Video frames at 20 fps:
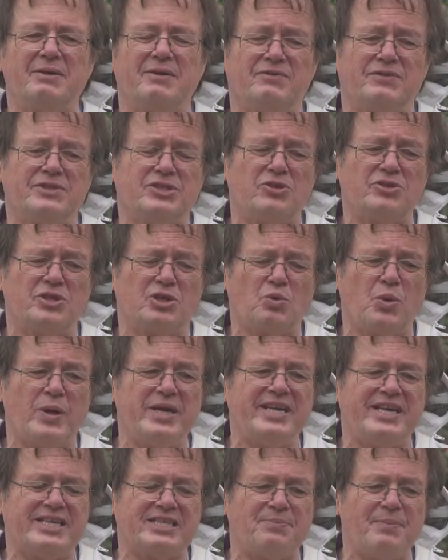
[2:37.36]
so the
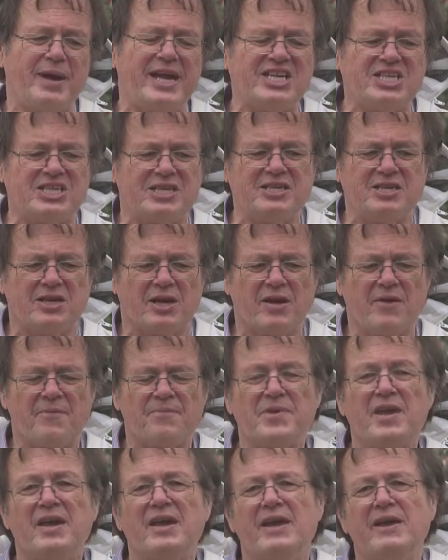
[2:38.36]
queen gets mated,
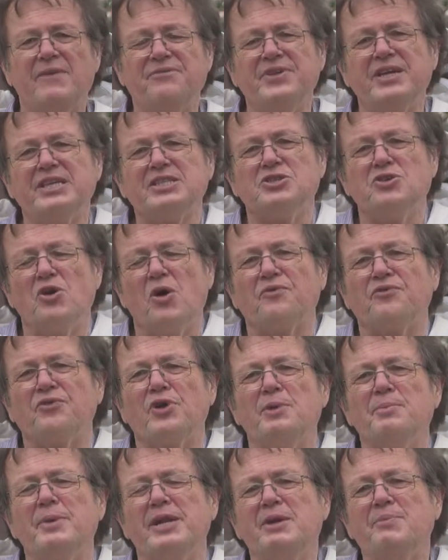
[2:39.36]
if there's not
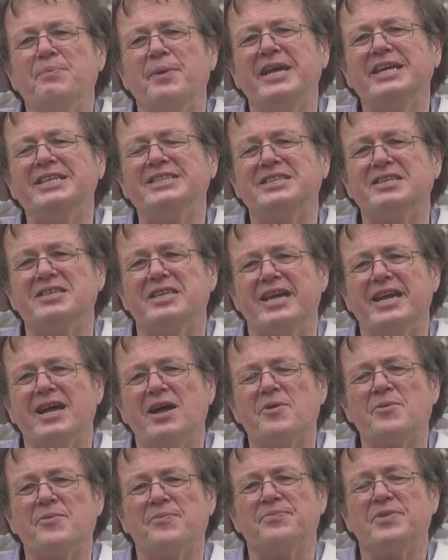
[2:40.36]
very many bees in there,